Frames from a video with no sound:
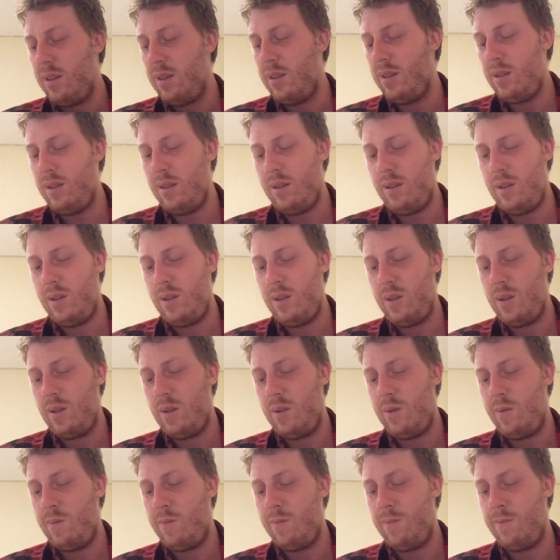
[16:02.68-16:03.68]

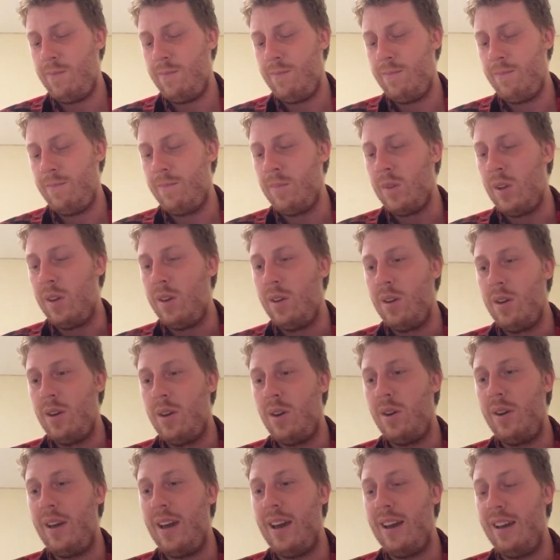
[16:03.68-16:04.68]

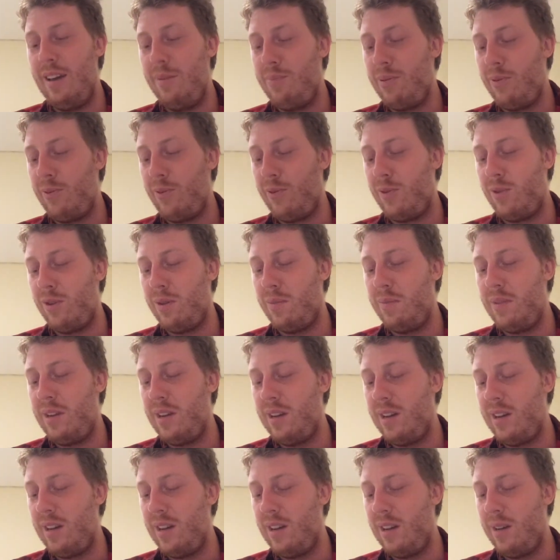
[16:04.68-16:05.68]
Oh yeah, he performed
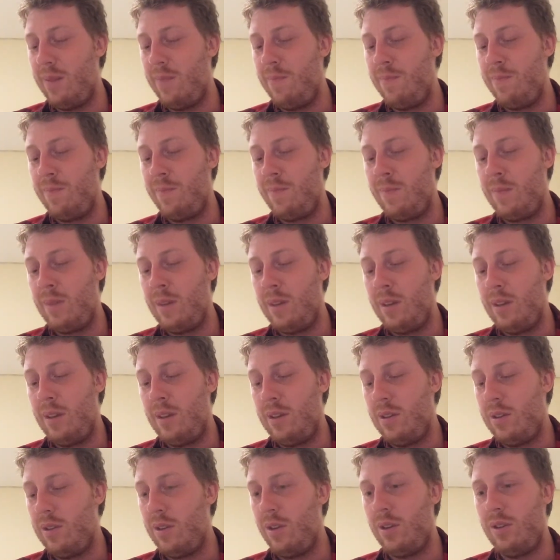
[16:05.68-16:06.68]

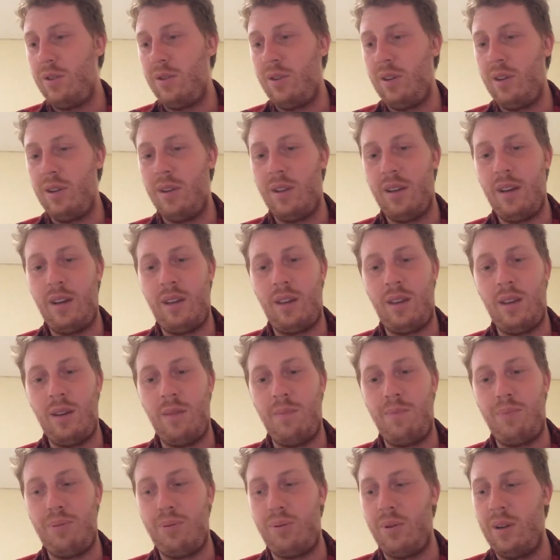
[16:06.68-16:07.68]
surgery on like the
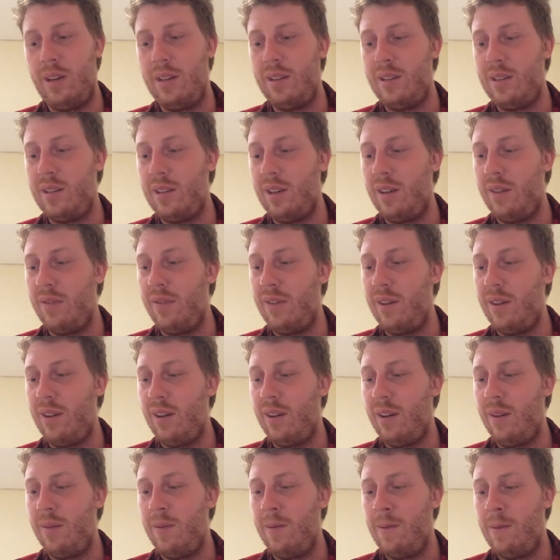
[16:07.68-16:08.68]
prince of
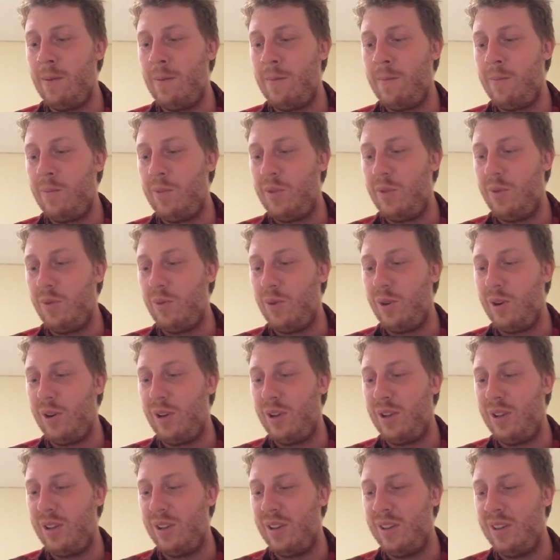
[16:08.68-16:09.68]
the
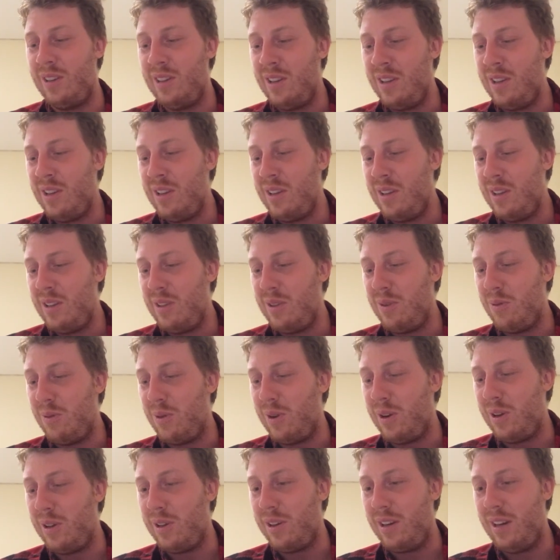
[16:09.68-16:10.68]

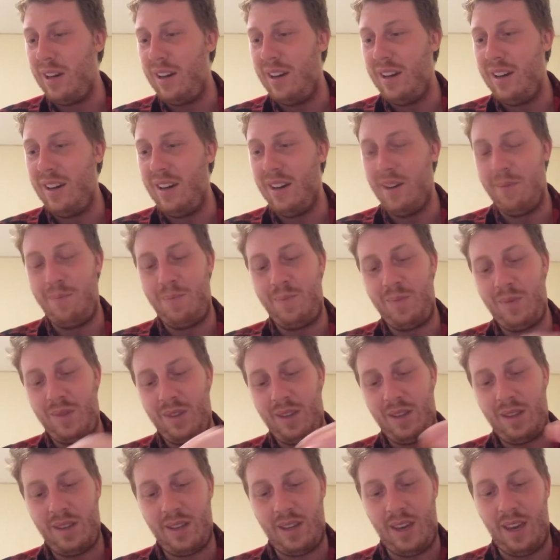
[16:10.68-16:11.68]
royal
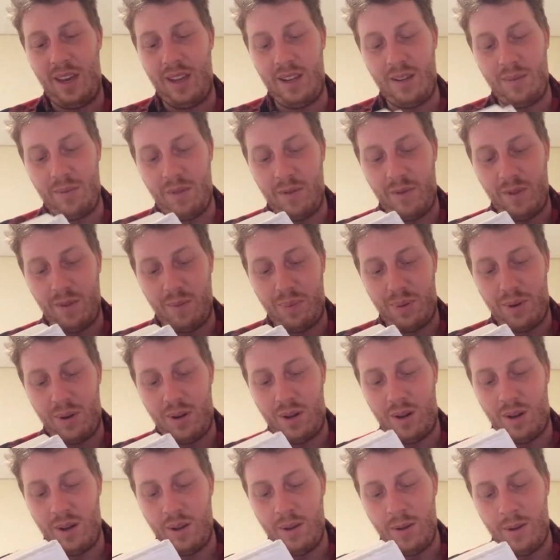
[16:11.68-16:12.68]
kingdom of
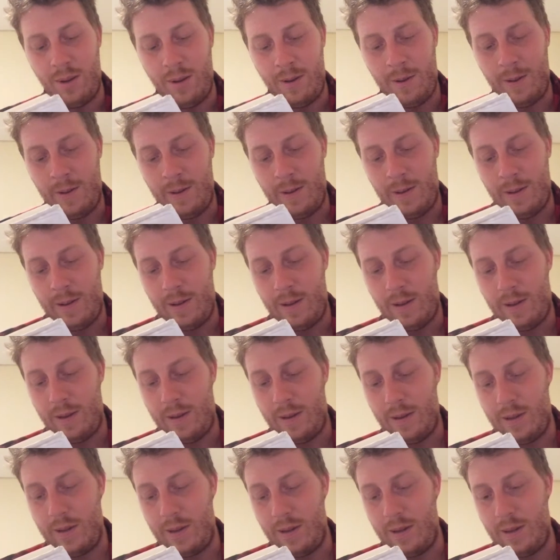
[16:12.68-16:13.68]
Nepal.
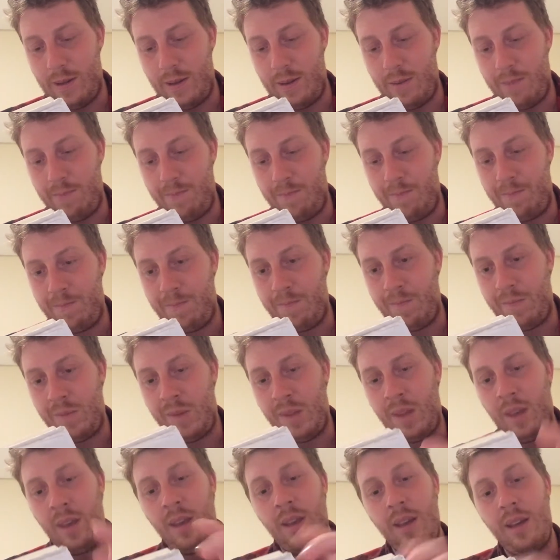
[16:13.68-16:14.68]

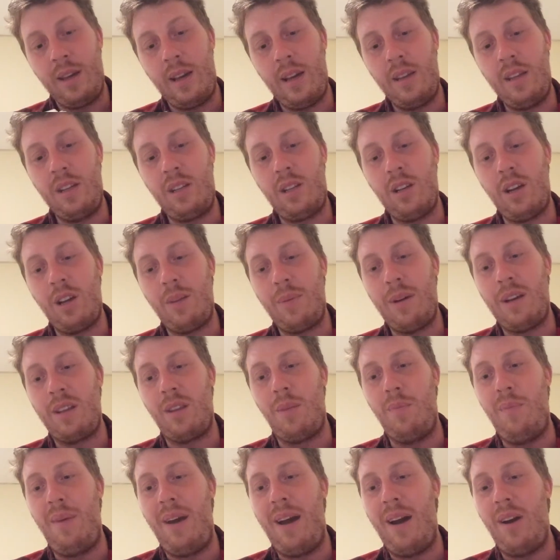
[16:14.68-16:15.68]
Can they talk about
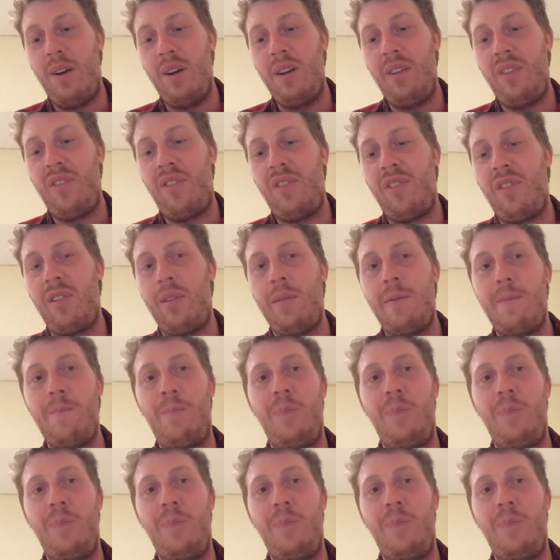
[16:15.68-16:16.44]
the Maoists?